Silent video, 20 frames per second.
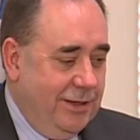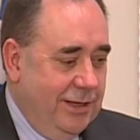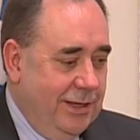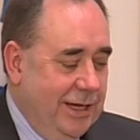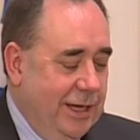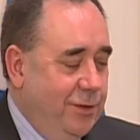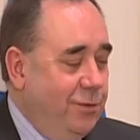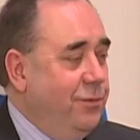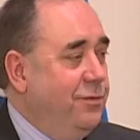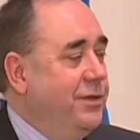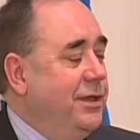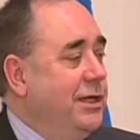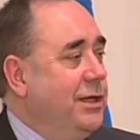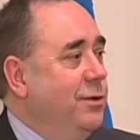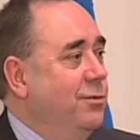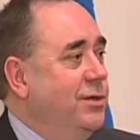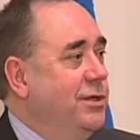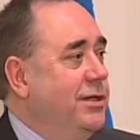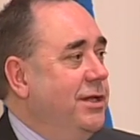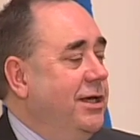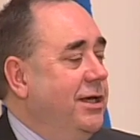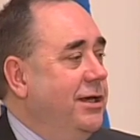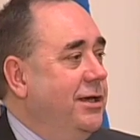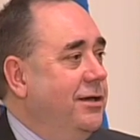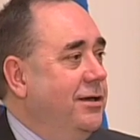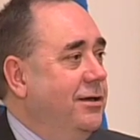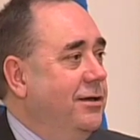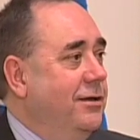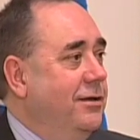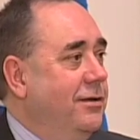I don't think it would
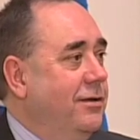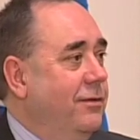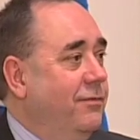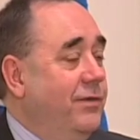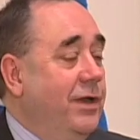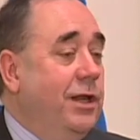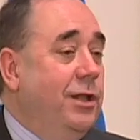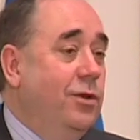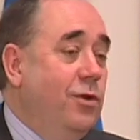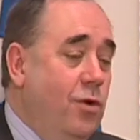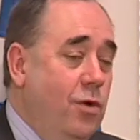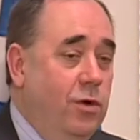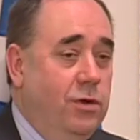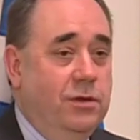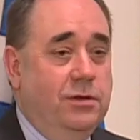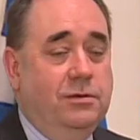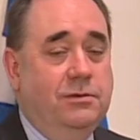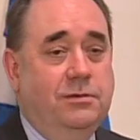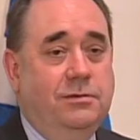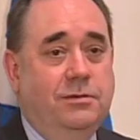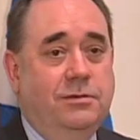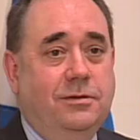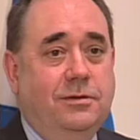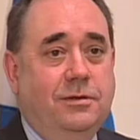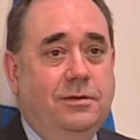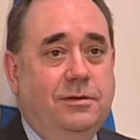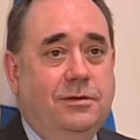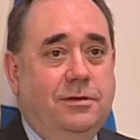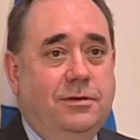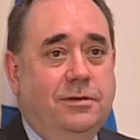take very long
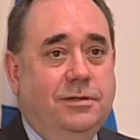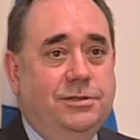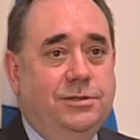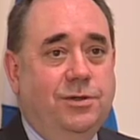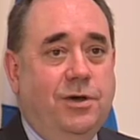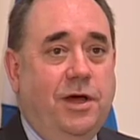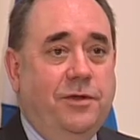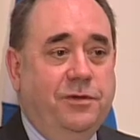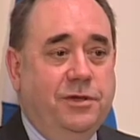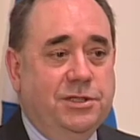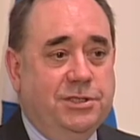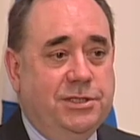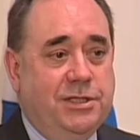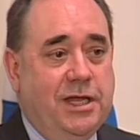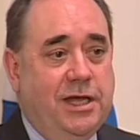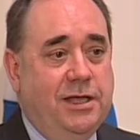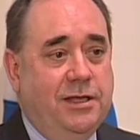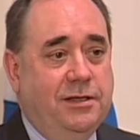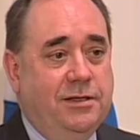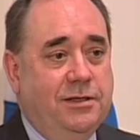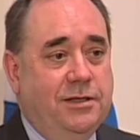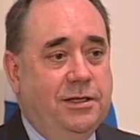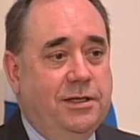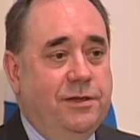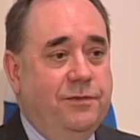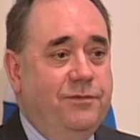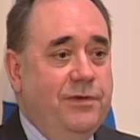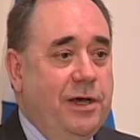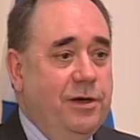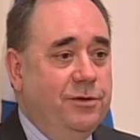to understand and
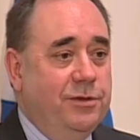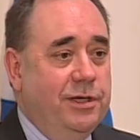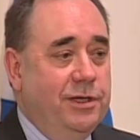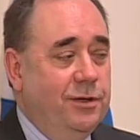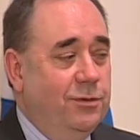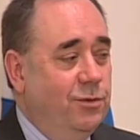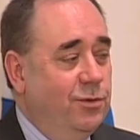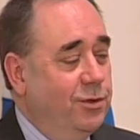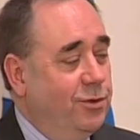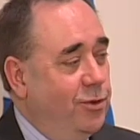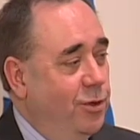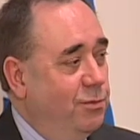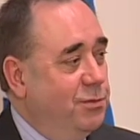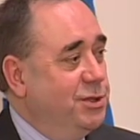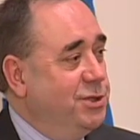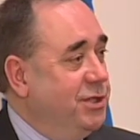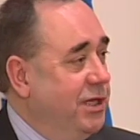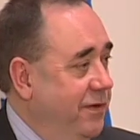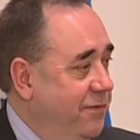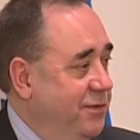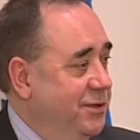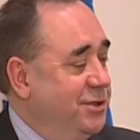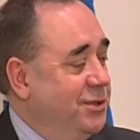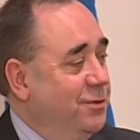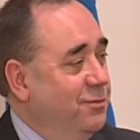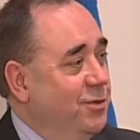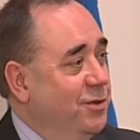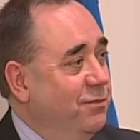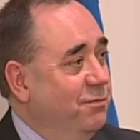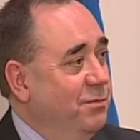evaluate what Thomas
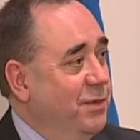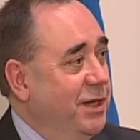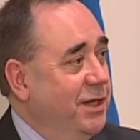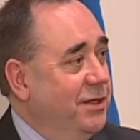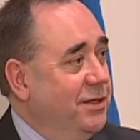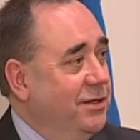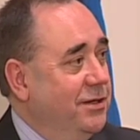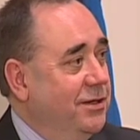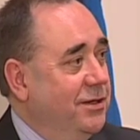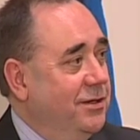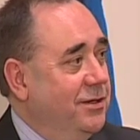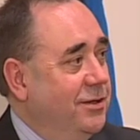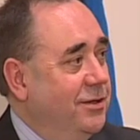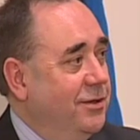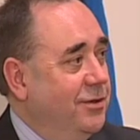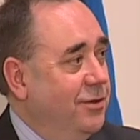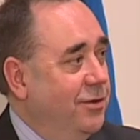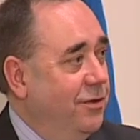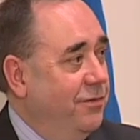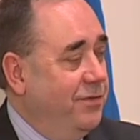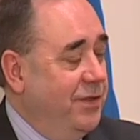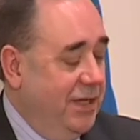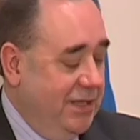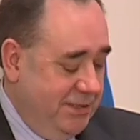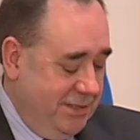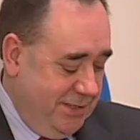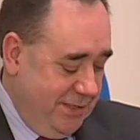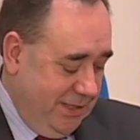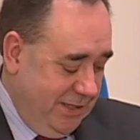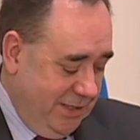Jefferson would have made of that
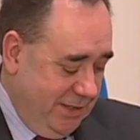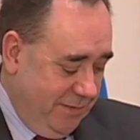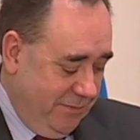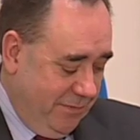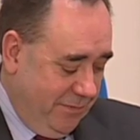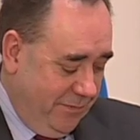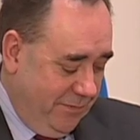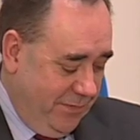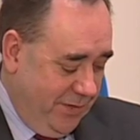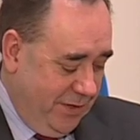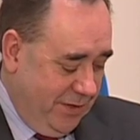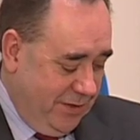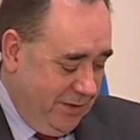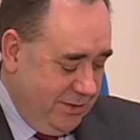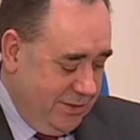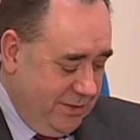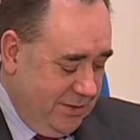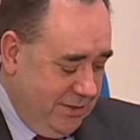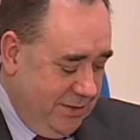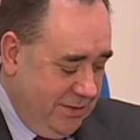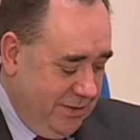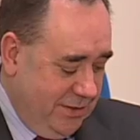state of affairs.